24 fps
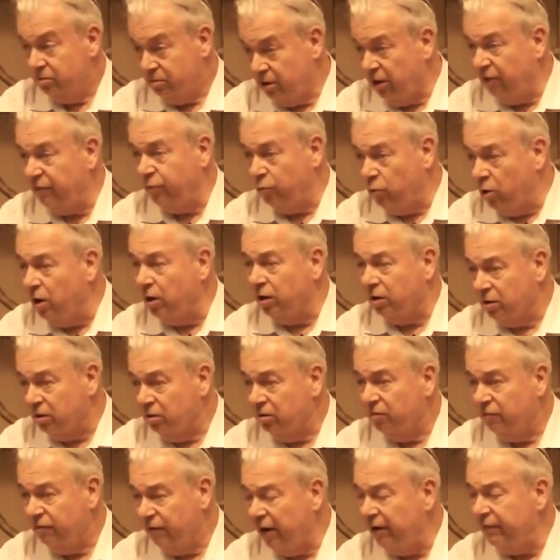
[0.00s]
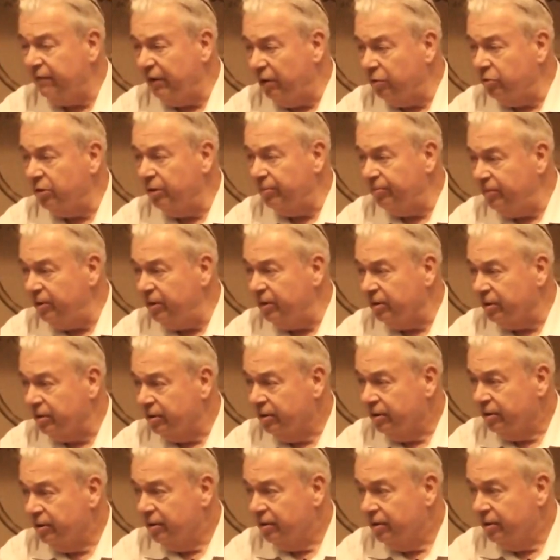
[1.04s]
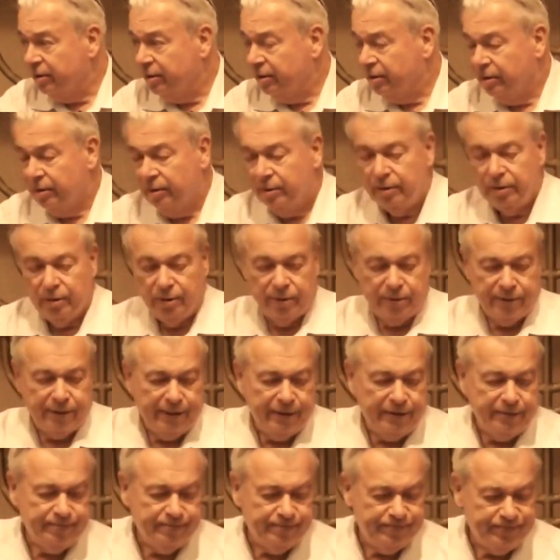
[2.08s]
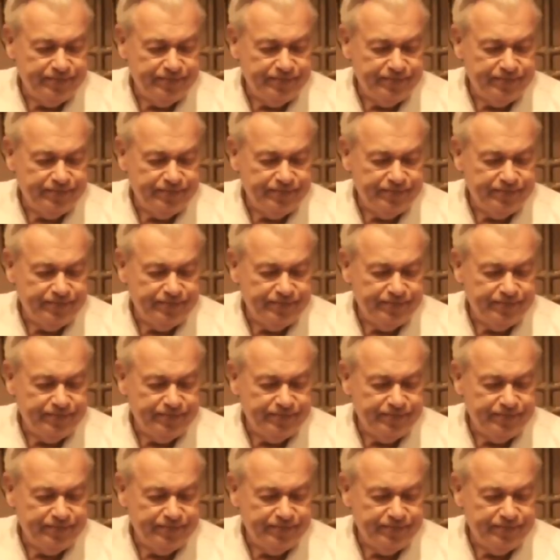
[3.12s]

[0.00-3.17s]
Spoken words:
Tough walk, 5 hour uphill. Okay.